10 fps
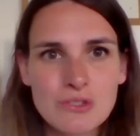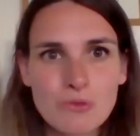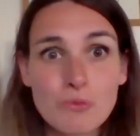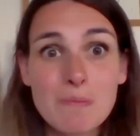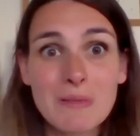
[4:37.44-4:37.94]

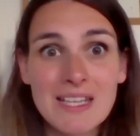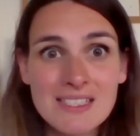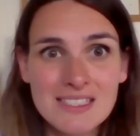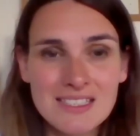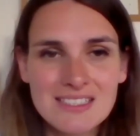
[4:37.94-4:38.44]

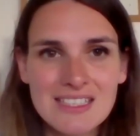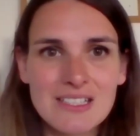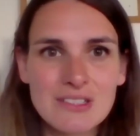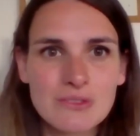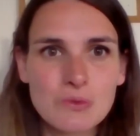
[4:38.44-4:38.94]
replant it,
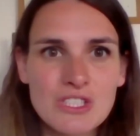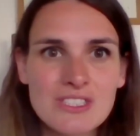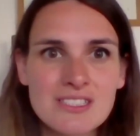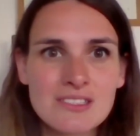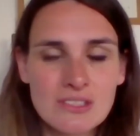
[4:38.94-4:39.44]
and which
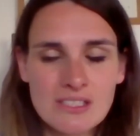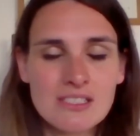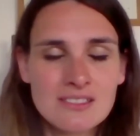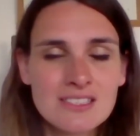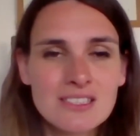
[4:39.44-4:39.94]
is
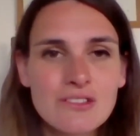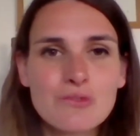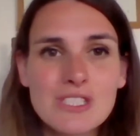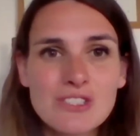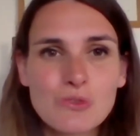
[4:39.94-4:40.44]
still the
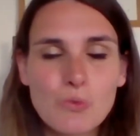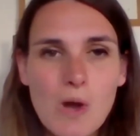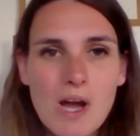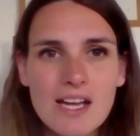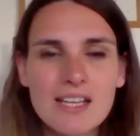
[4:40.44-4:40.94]
reason
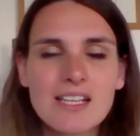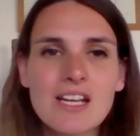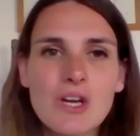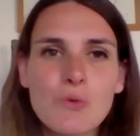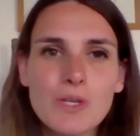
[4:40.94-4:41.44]
why
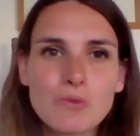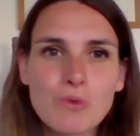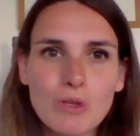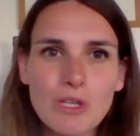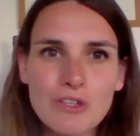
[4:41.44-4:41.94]
we
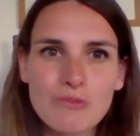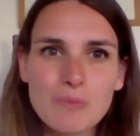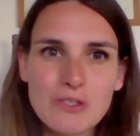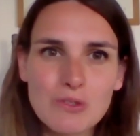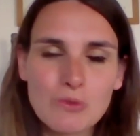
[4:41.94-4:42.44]
grow a lot of
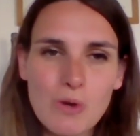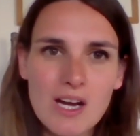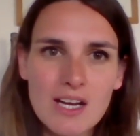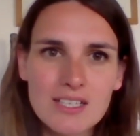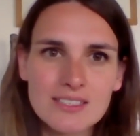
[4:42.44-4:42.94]
Pinot
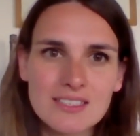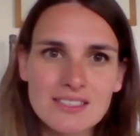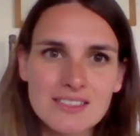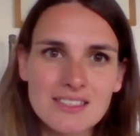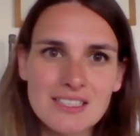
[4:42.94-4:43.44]
Noir
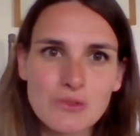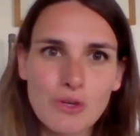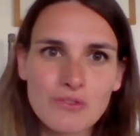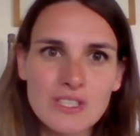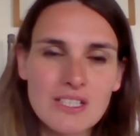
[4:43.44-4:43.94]
in
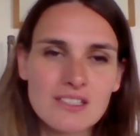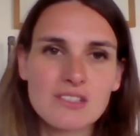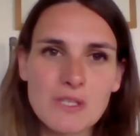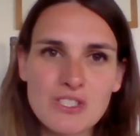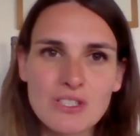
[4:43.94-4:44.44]
Urville, and
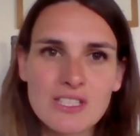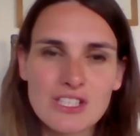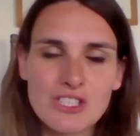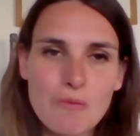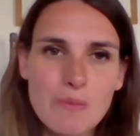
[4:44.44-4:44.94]
especially
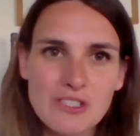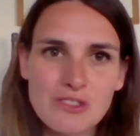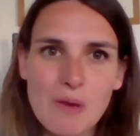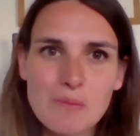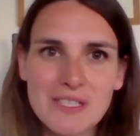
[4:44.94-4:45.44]
at Champagne
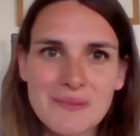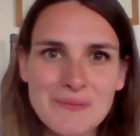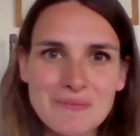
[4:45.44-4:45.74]
Drappier.